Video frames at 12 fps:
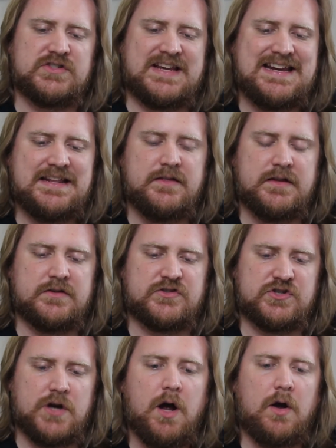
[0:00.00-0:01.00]
in this
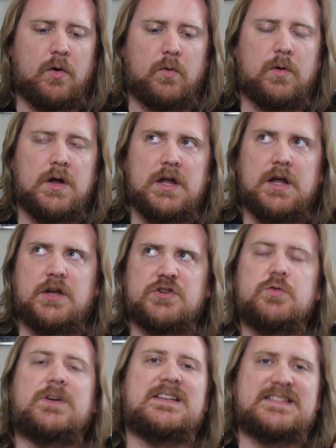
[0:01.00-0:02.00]
show,
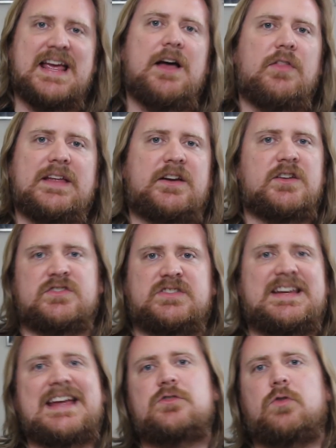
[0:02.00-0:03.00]
you could tell they couldn't
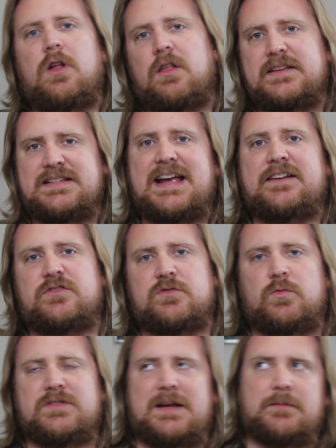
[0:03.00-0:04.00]
schedule all these actors
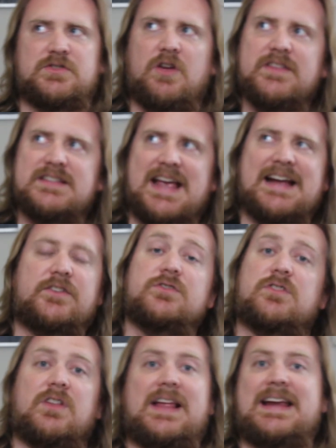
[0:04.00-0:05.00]
at one time, because all these
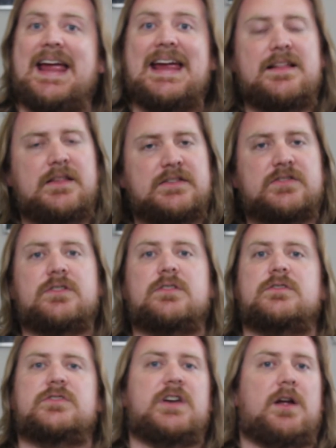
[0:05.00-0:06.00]
actors are like
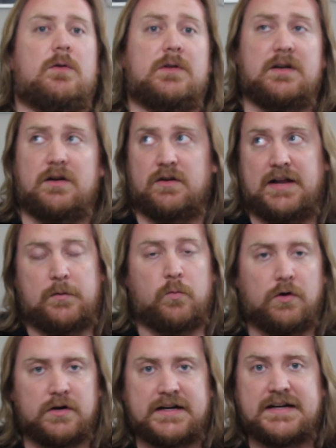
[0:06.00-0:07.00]
A-listers, you know, and are like
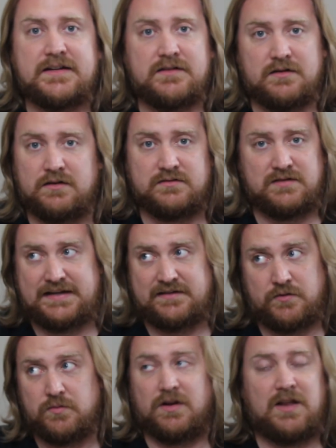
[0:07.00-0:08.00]
working, or
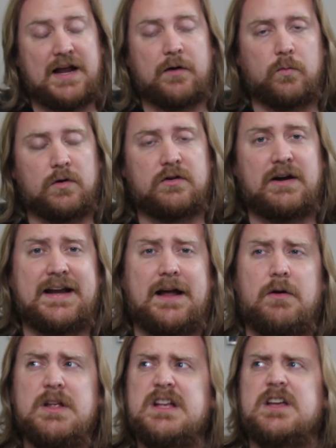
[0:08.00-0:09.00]
like doing a lot of work right
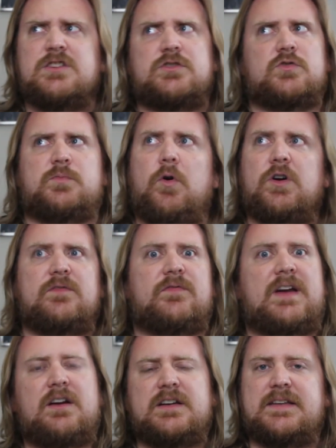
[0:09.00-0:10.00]
now. So it's probably
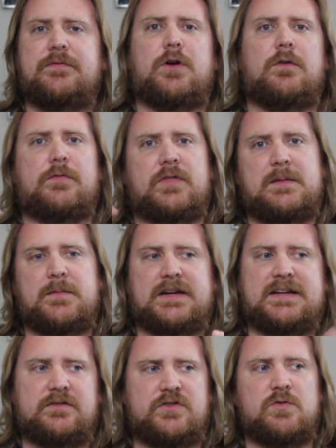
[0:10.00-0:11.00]
very difficult for them to
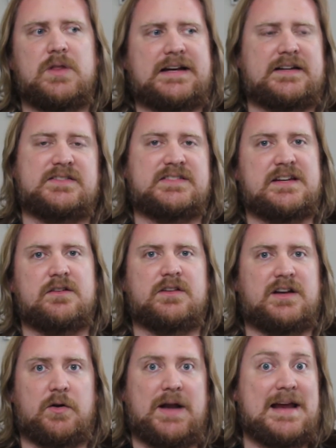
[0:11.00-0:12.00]
do like a series,
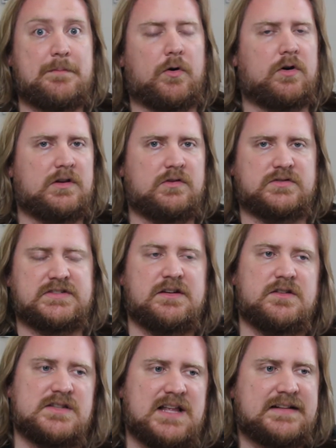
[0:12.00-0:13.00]
you know, an 8-part little
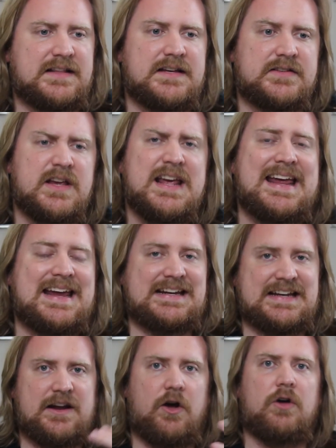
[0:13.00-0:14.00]
series like this
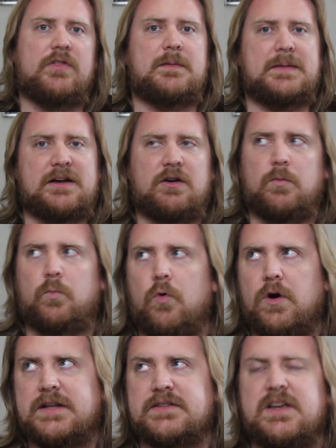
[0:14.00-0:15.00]
and get all of them here at
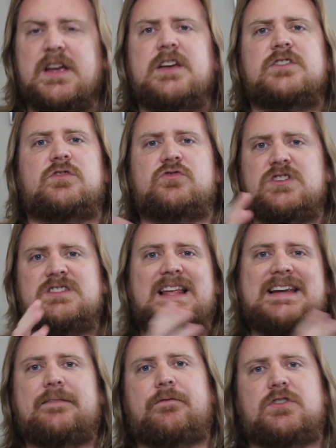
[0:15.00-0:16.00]
once. So just
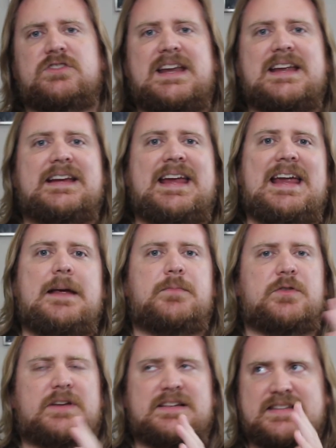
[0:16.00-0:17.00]
like in First Day at Camp,
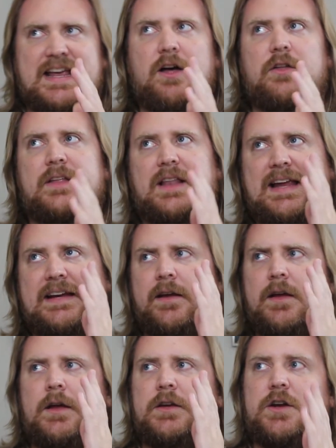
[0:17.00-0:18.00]
you can tell that, like,
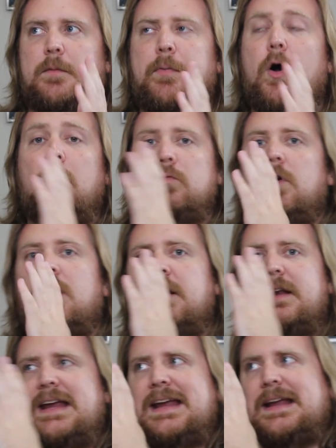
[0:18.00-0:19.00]
you know, Paul
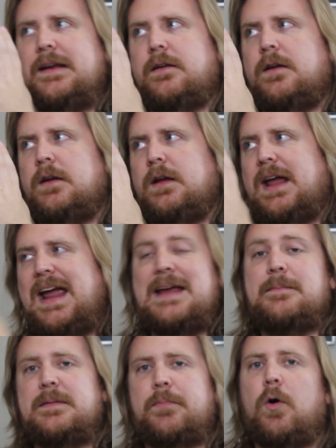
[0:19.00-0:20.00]
Rudd and
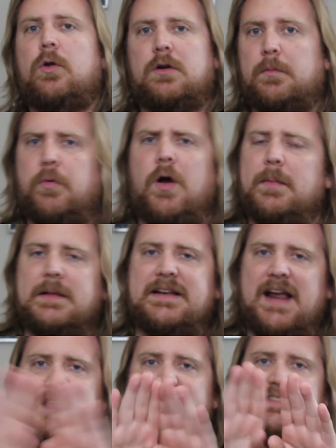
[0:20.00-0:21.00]
Amy Poehler are probably
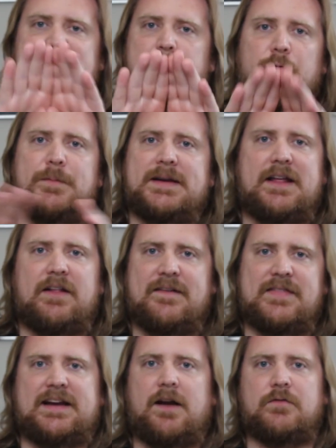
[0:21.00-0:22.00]
not in the same room together
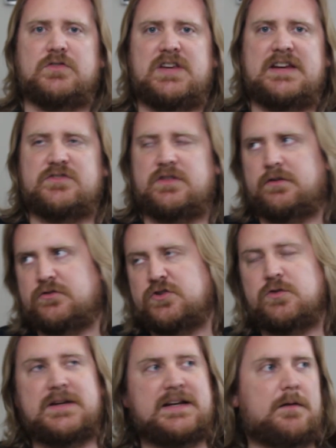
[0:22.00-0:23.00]
having that conversation. They're
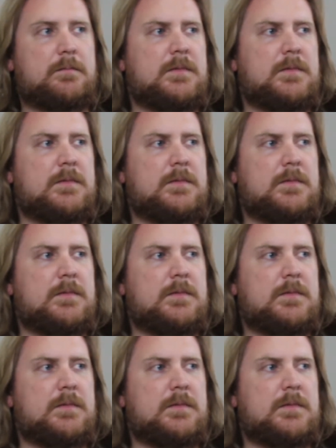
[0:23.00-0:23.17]
shooting